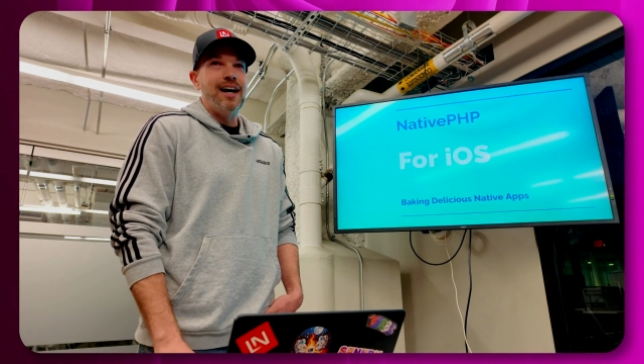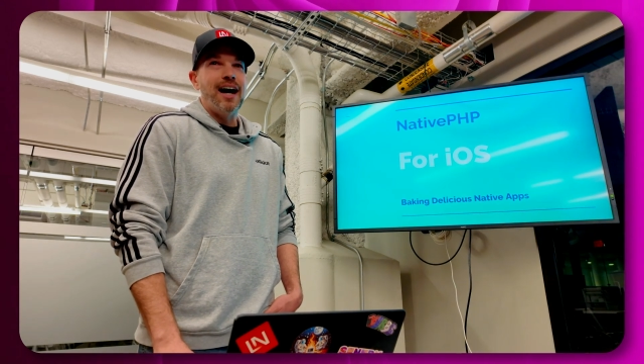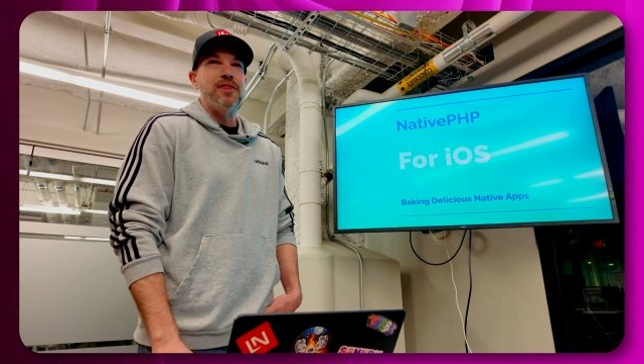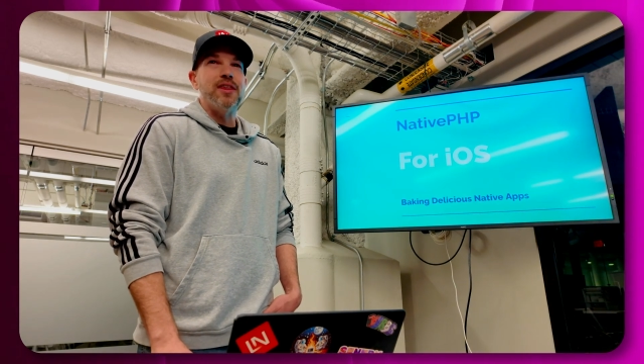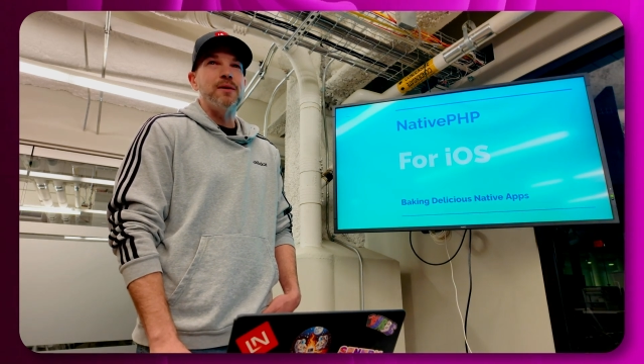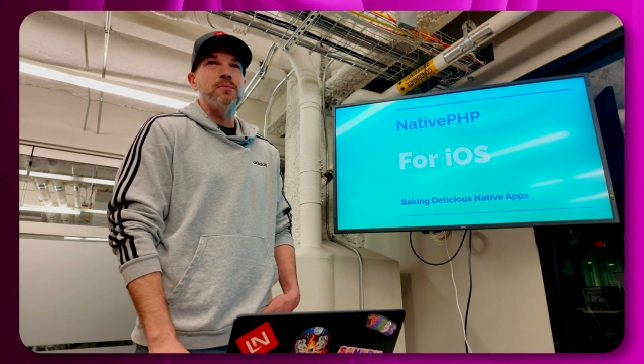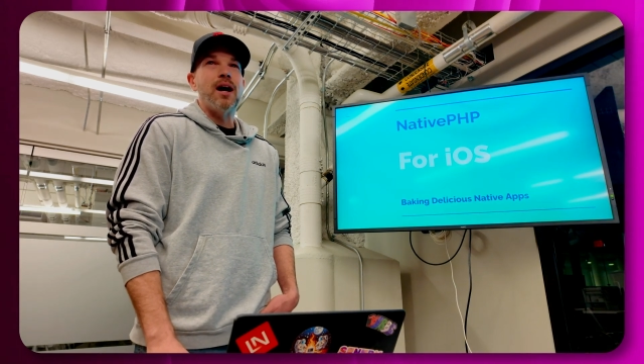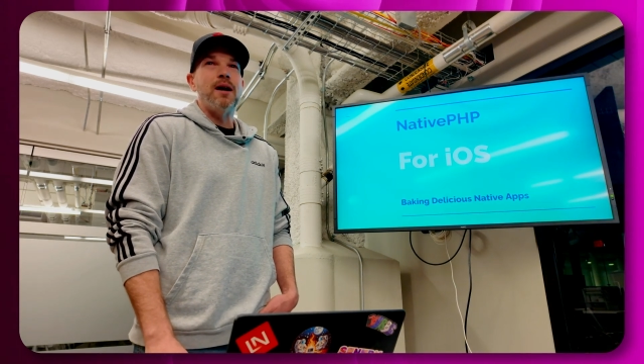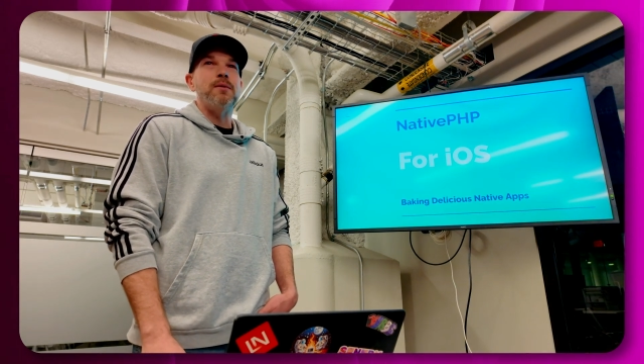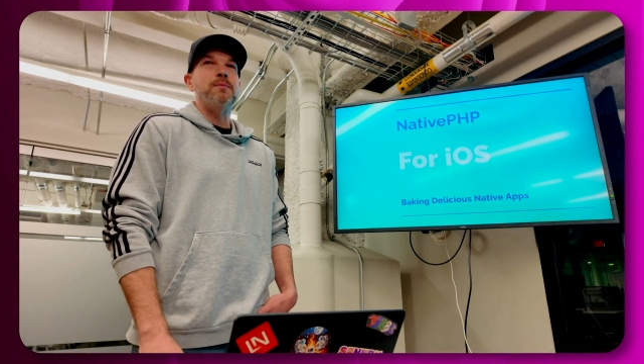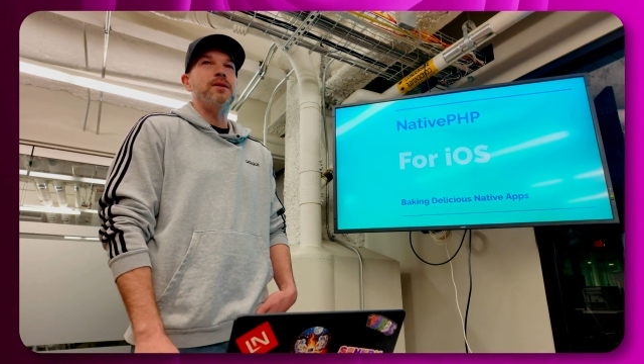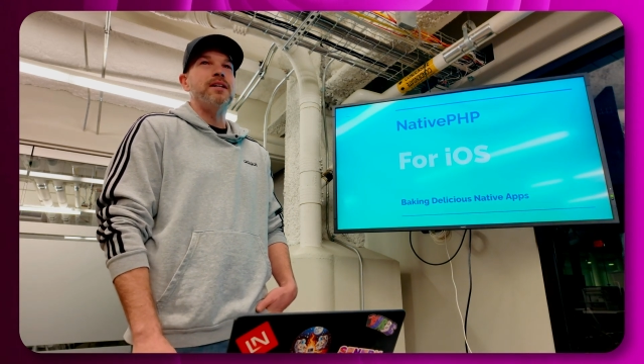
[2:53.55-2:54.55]
I think,
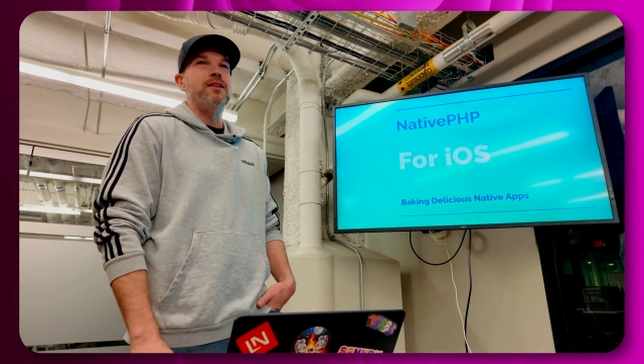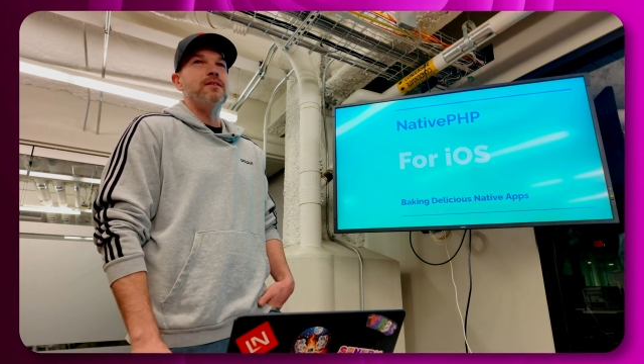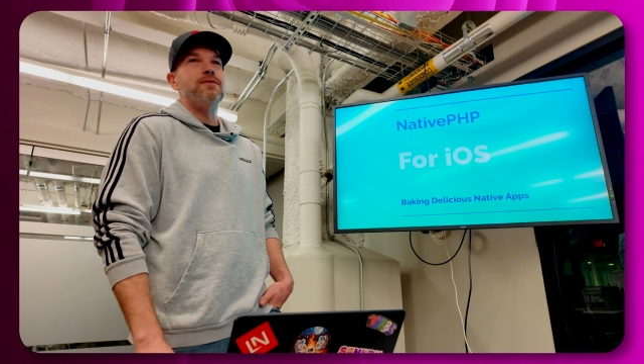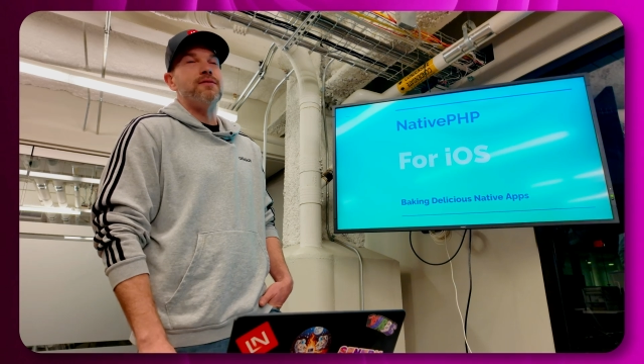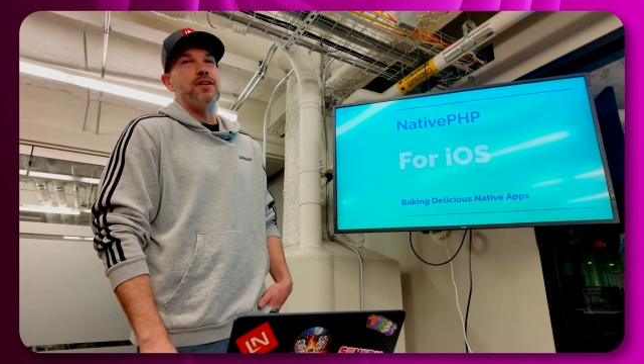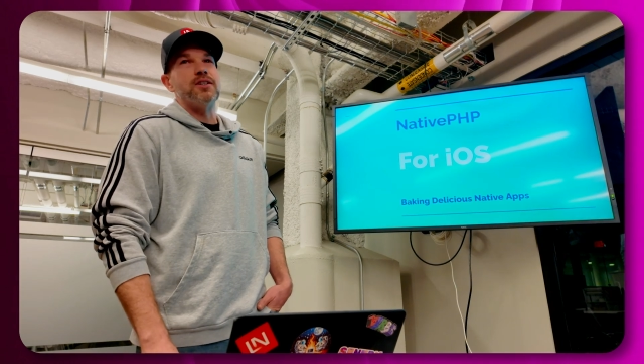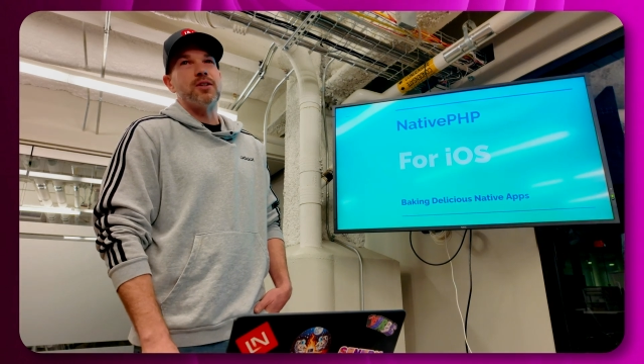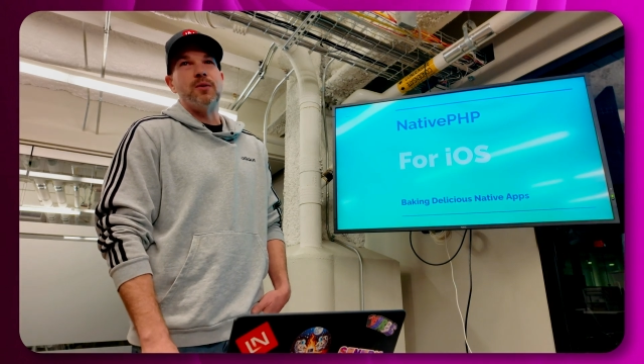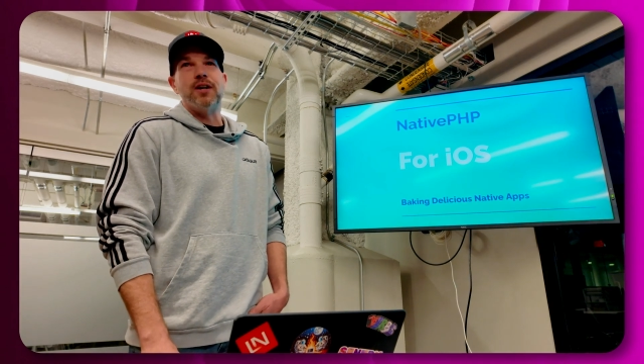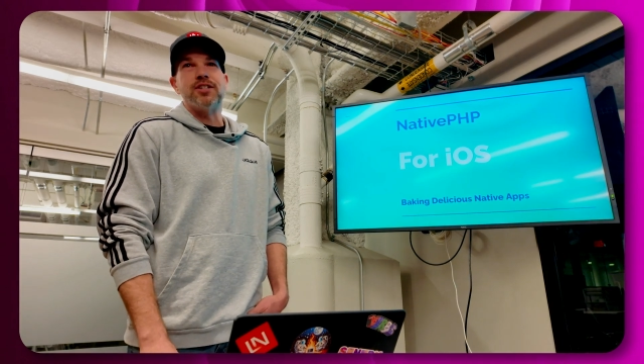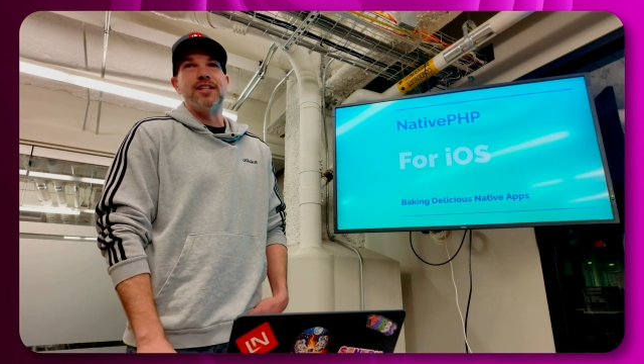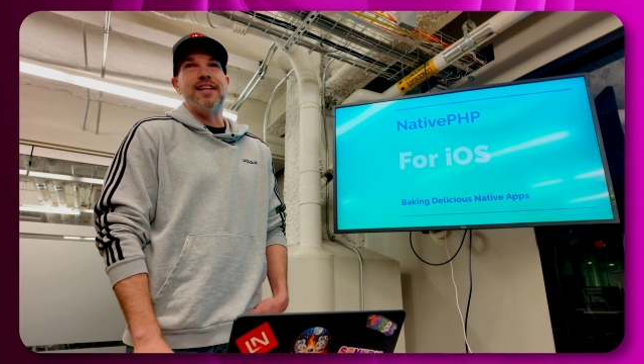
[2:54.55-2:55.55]
probably the first
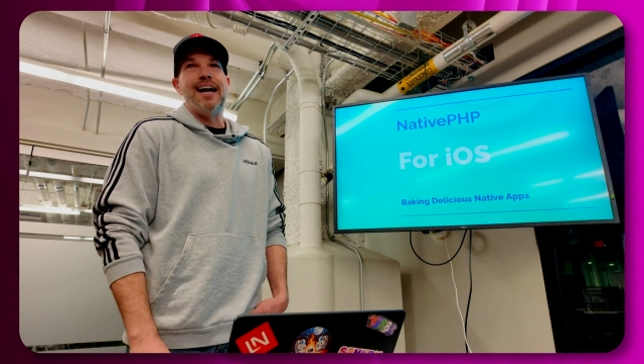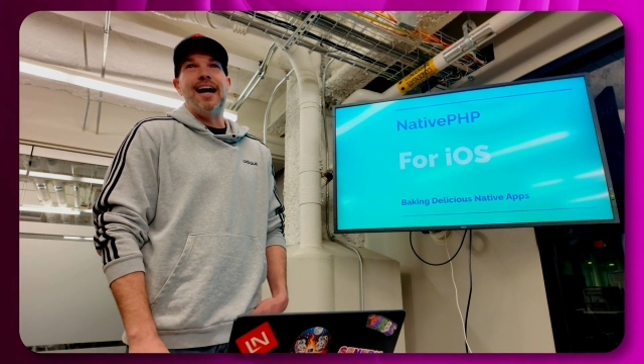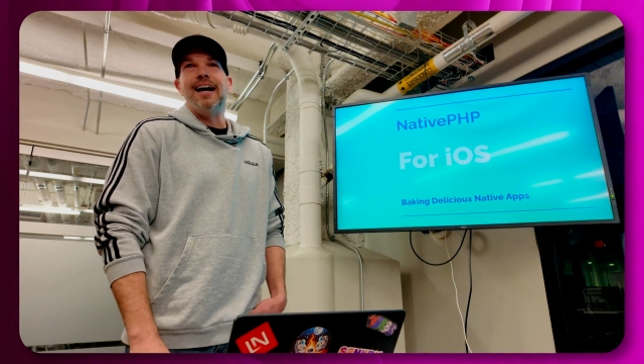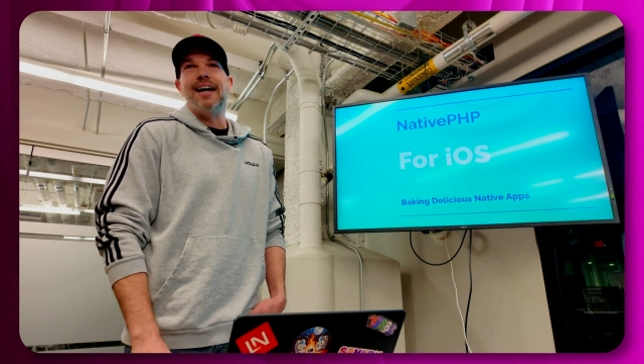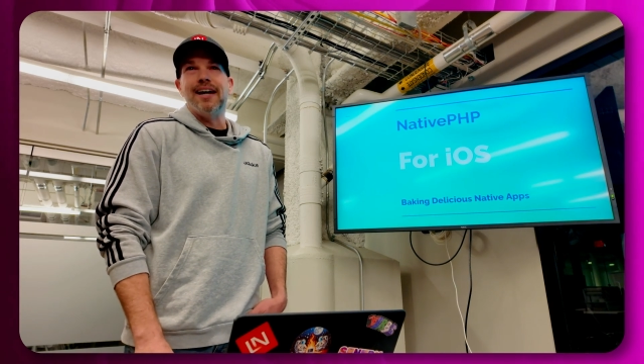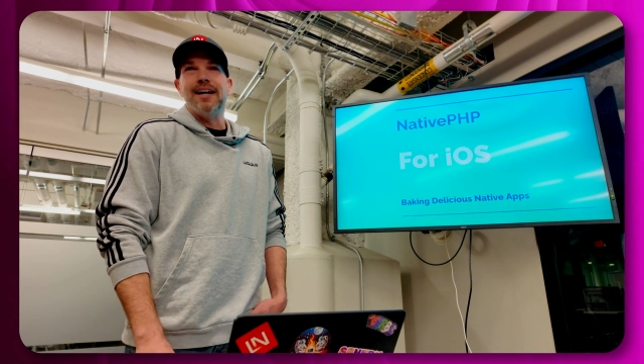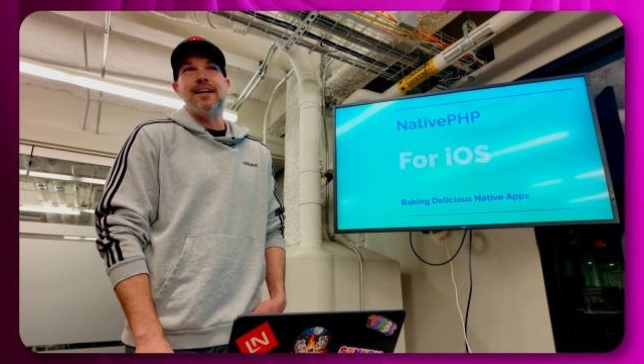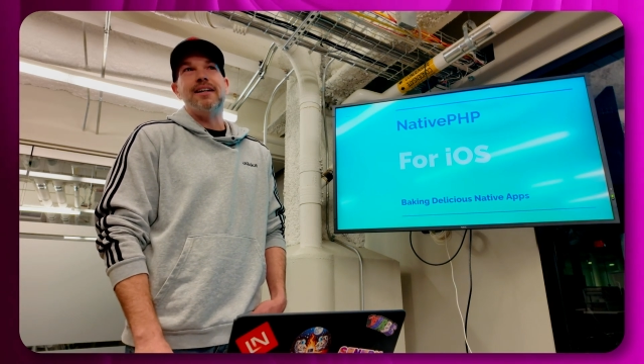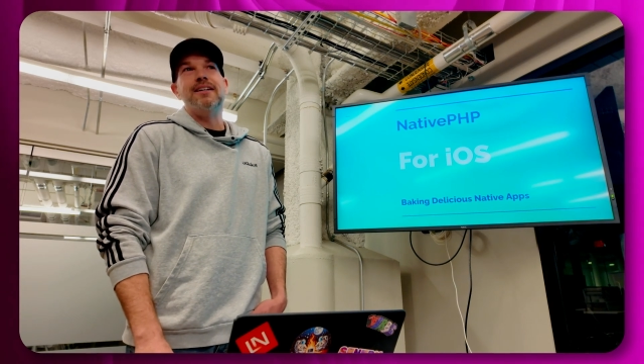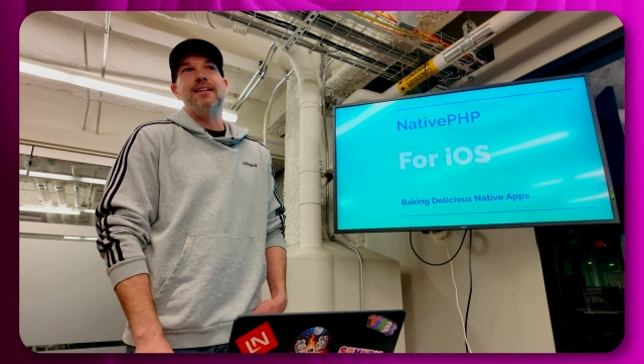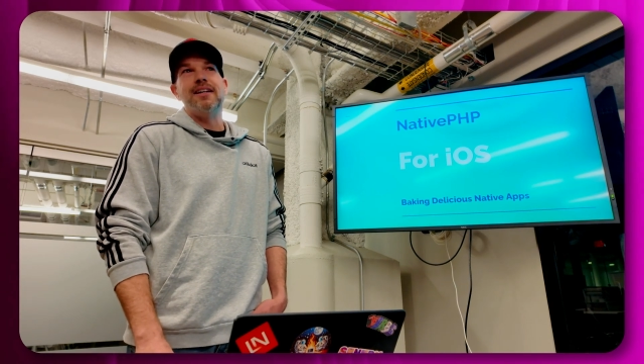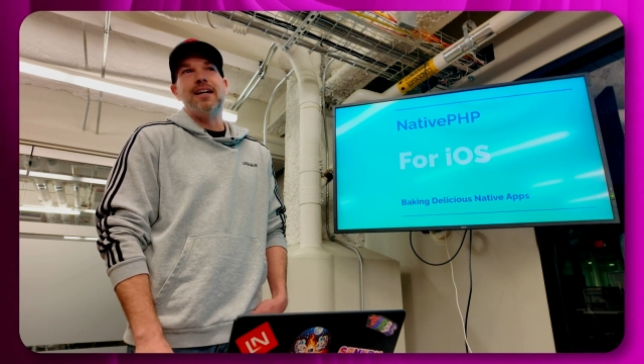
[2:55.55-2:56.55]
question that I had,